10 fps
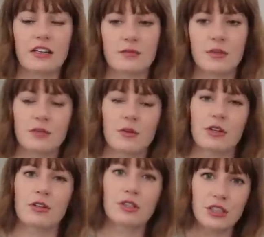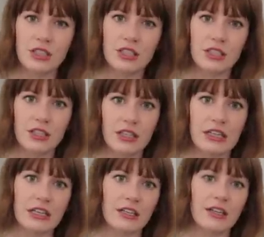It's much more cushy
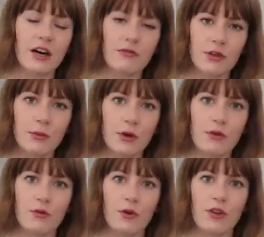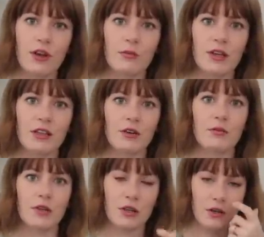and comfortable for them in there
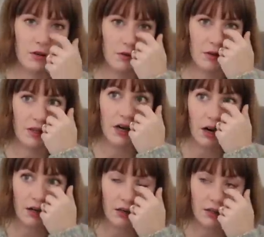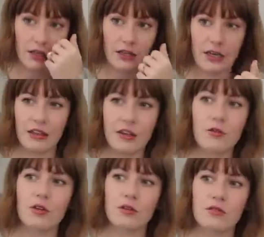when they're young. Like I think
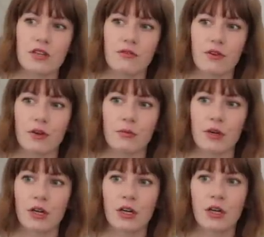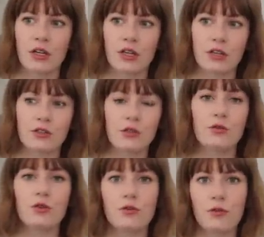you can use that from like
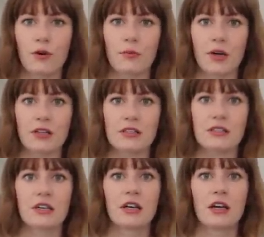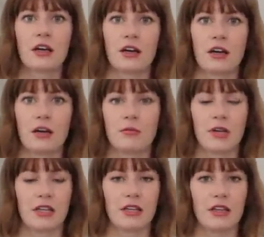two to four months. Um,
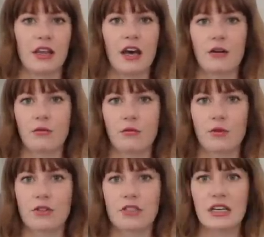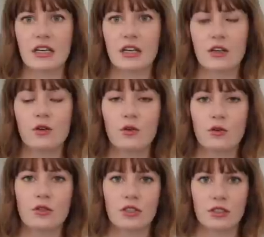and that was a
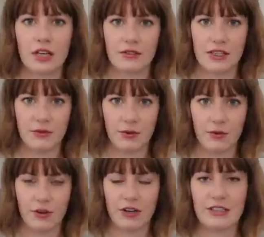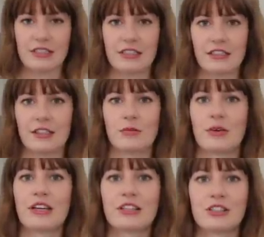huge lifesaver for us um,
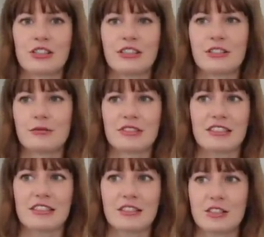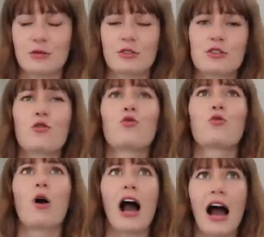because she was she would just
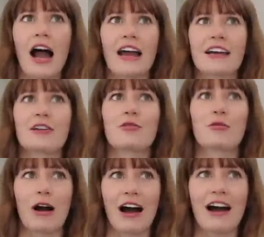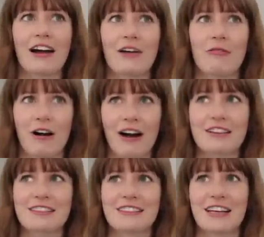cry and cry on
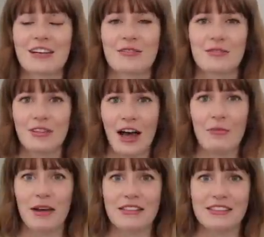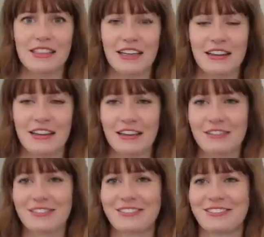walks in that flat bassinet thing.